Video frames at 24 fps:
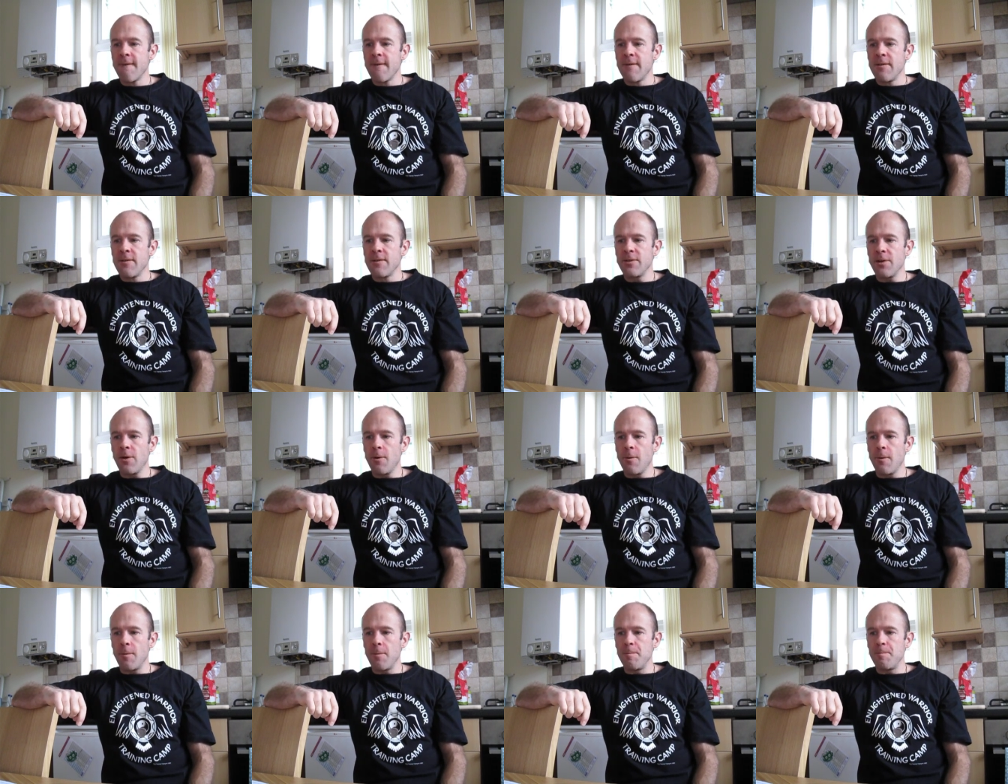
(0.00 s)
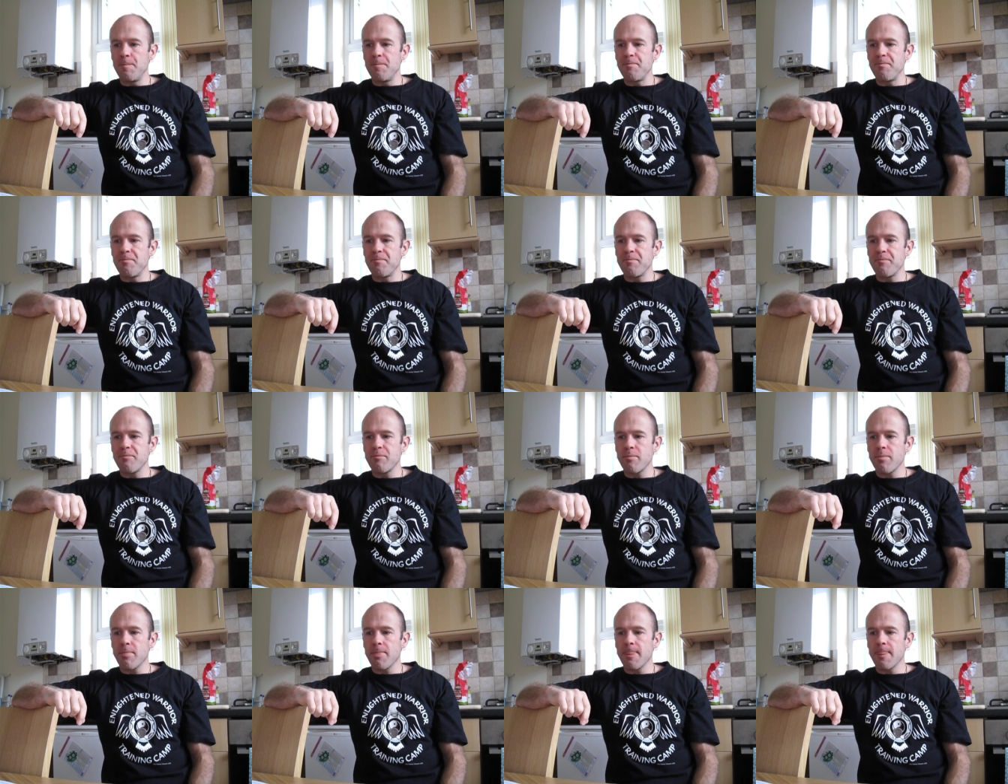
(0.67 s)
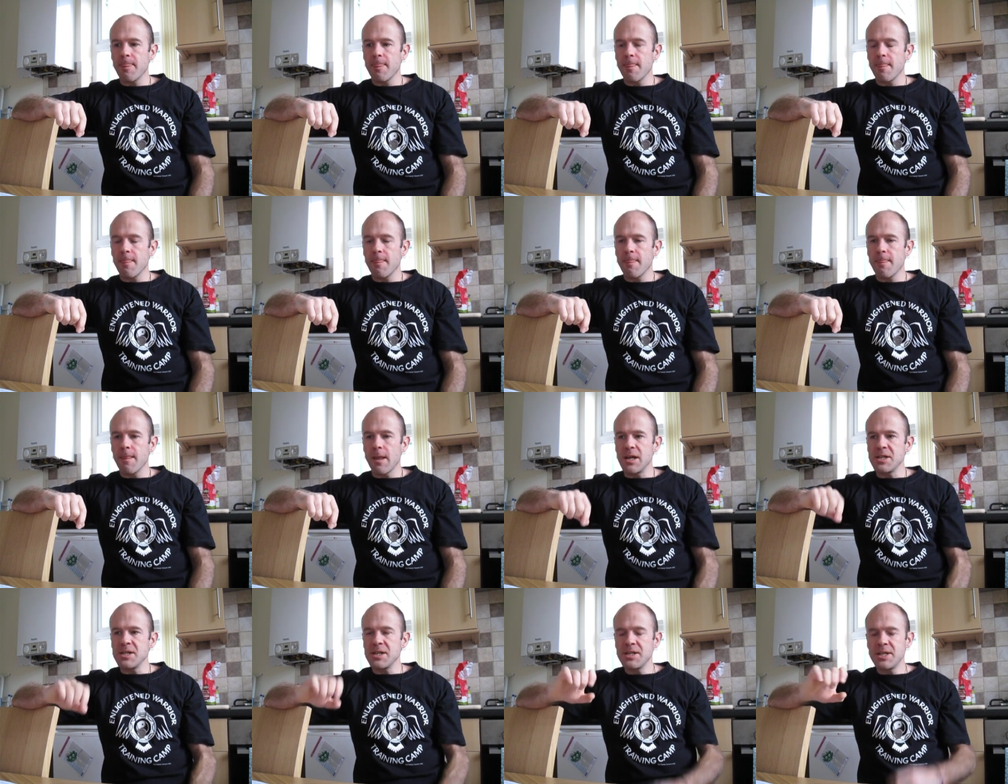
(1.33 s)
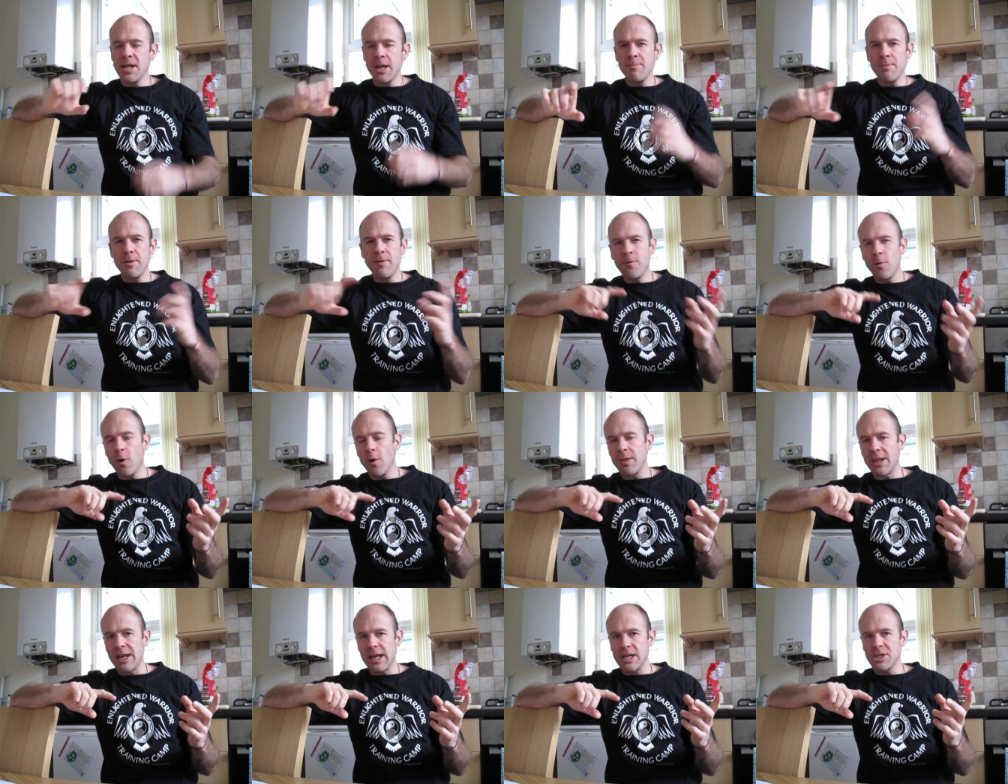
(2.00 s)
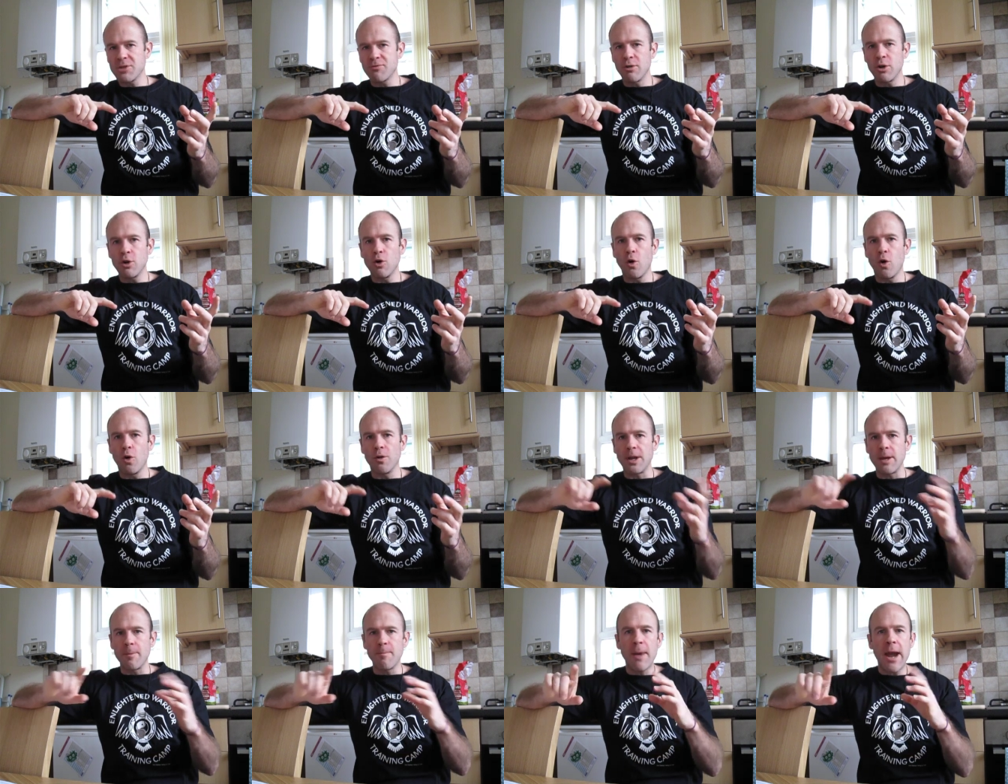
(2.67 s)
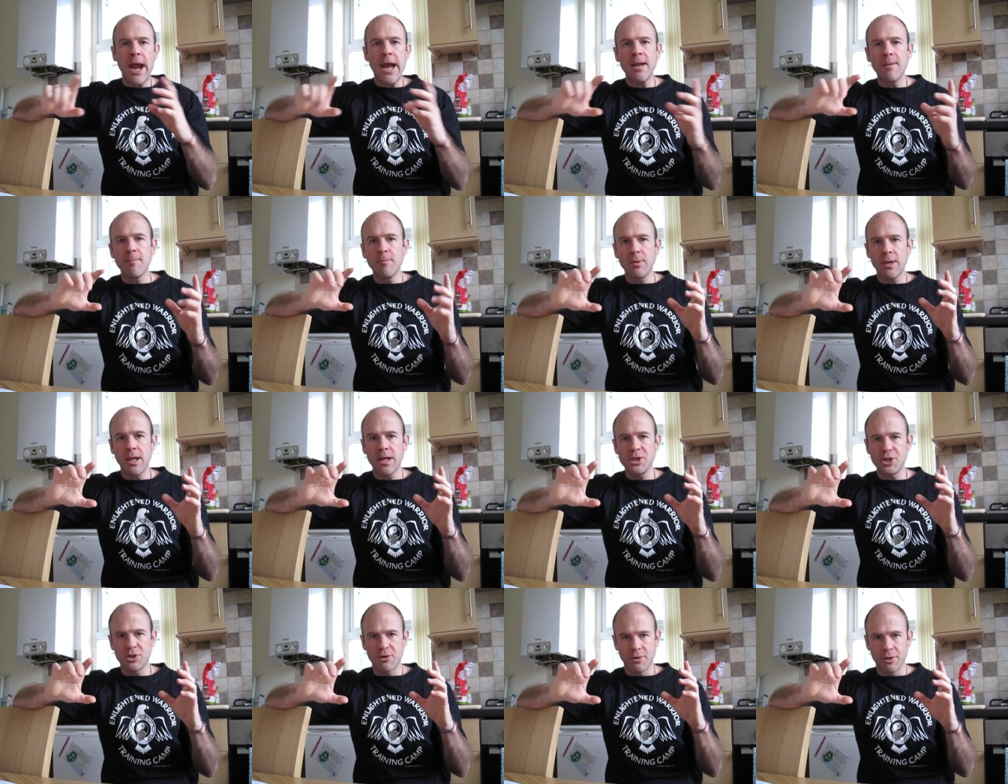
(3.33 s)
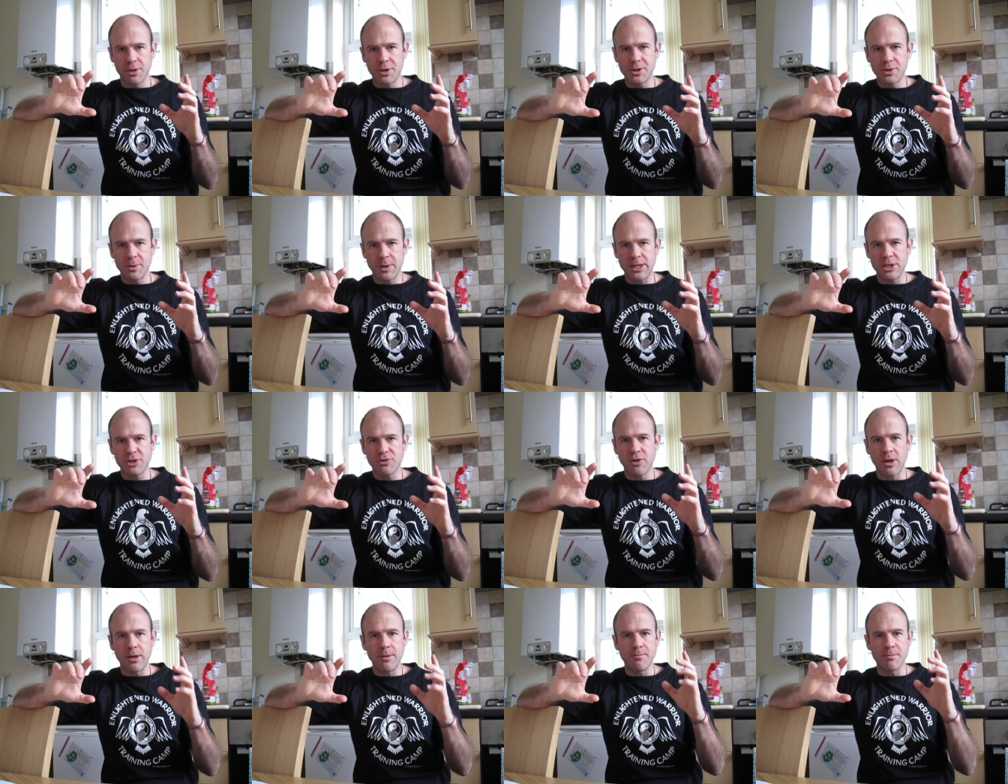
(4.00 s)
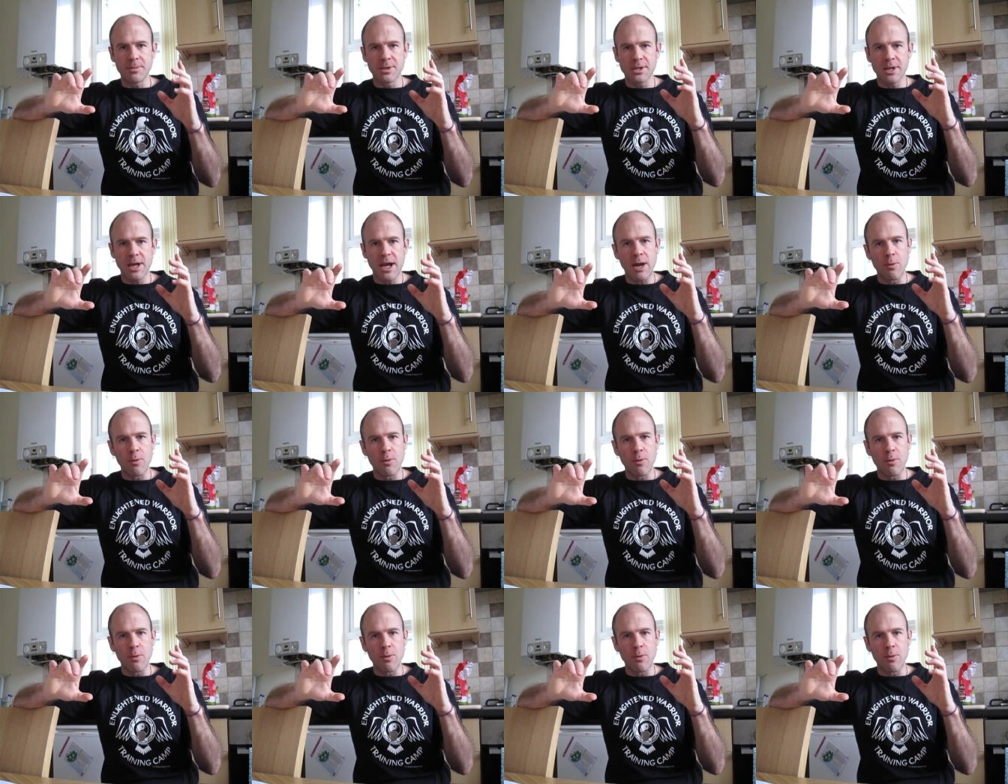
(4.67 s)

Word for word: So, as I said before in the last recording, pain and pleasure are the two extremes,